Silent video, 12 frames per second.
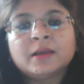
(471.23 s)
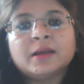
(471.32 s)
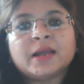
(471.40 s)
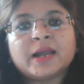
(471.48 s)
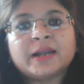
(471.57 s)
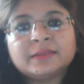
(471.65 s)

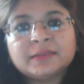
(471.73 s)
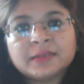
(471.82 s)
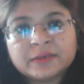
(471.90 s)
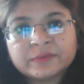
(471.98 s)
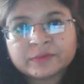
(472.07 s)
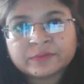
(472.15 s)
at
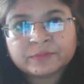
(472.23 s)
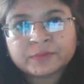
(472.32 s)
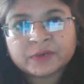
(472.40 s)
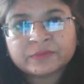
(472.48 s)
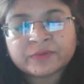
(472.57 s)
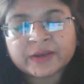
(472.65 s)
the
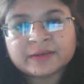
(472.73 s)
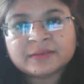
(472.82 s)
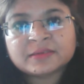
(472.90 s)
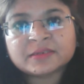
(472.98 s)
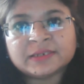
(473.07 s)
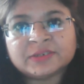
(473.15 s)

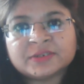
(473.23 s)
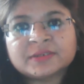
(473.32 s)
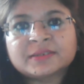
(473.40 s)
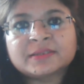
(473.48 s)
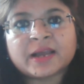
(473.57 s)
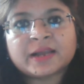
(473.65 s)
final
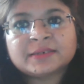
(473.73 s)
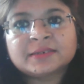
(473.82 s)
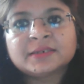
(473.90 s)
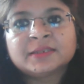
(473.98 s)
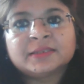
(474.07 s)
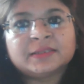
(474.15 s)
stages that
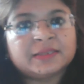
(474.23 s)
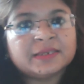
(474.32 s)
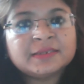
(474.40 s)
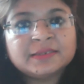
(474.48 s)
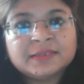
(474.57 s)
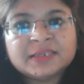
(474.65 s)

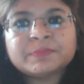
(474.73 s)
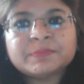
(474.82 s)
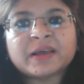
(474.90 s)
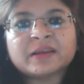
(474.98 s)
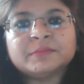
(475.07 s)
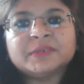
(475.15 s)
these
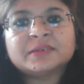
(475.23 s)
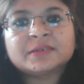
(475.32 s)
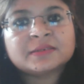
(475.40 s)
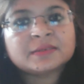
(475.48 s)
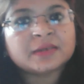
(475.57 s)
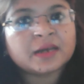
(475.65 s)

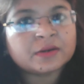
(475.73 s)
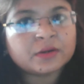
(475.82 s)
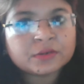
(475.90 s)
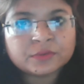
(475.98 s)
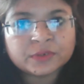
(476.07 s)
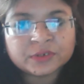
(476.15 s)
parameters are
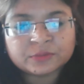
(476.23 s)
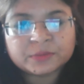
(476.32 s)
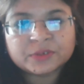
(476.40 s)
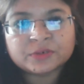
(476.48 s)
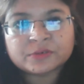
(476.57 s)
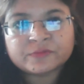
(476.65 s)
not going to
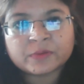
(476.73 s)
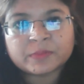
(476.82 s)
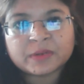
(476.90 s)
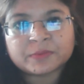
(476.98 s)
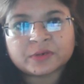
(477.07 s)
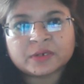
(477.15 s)
be good for
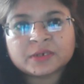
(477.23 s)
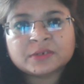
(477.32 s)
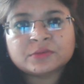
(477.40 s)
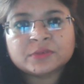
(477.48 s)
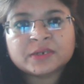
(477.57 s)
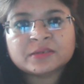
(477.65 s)
my product,
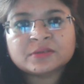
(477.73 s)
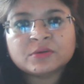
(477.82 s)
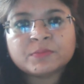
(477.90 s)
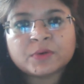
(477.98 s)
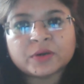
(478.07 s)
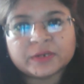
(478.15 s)
so there is
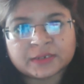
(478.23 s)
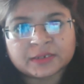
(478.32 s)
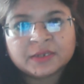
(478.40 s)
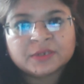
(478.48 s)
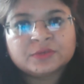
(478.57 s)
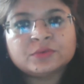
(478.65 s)
no point.
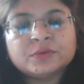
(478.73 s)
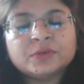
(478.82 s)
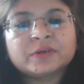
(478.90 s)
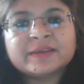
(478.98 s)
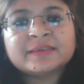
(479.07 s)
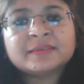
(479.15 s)
So
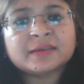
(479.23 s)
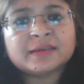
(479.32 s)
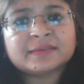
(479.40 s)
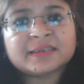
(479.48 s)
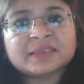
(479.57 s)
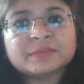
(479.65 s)
risk
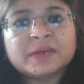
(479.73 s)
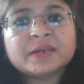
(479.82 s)
assessment